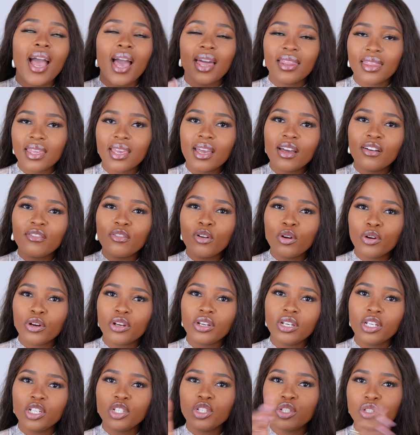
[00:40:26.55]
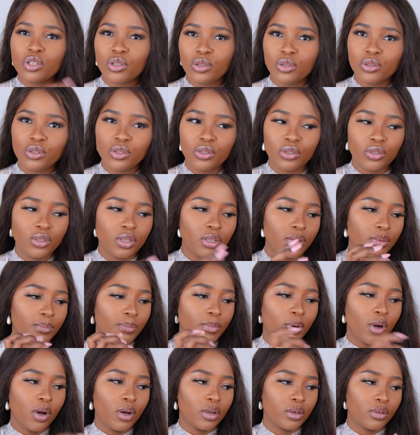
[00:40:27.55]
I think I've already shown you the
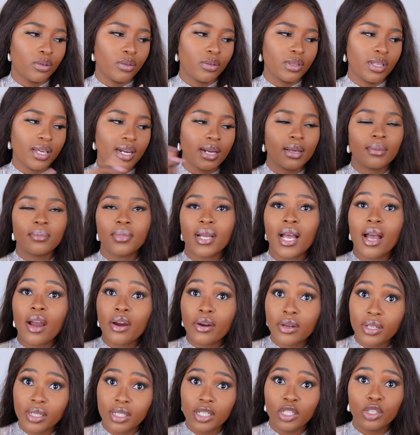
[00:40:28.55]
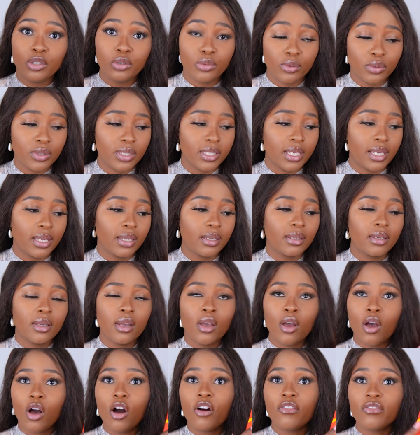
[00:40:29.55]
bottle that I'm currently using
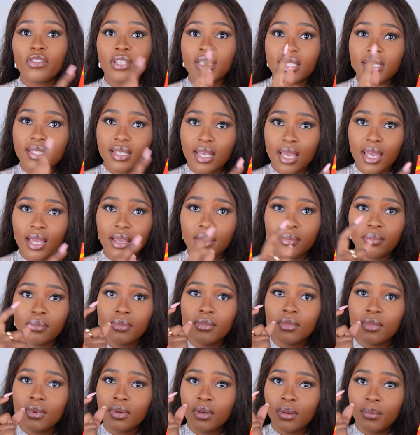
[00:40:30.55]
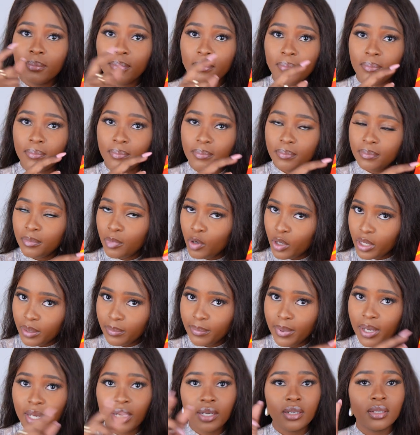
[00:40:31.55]
of the same body
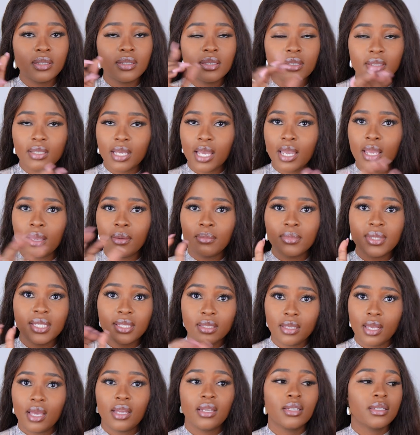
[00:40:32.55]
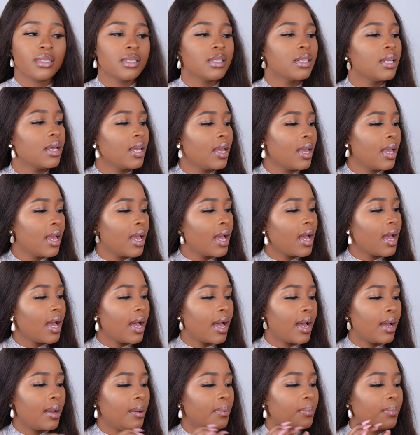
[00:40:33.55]
butter, same scent,
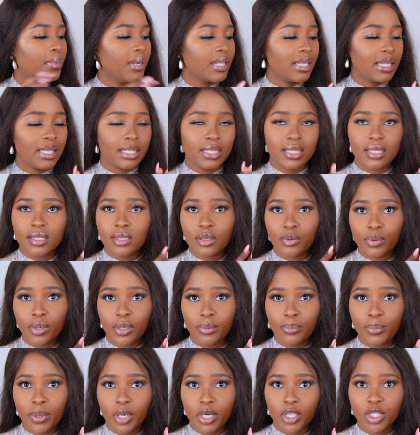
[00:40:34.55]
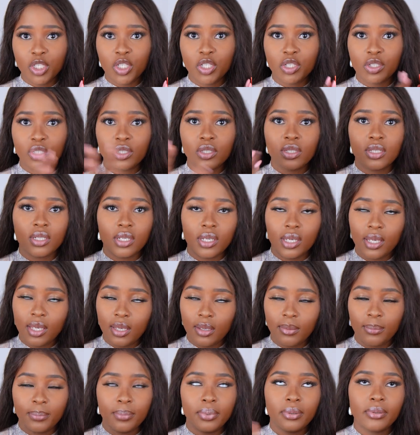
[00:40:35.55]
um, but this is a repurchase to
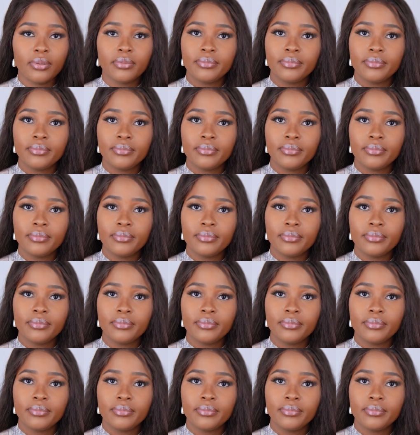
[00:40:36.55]
keep,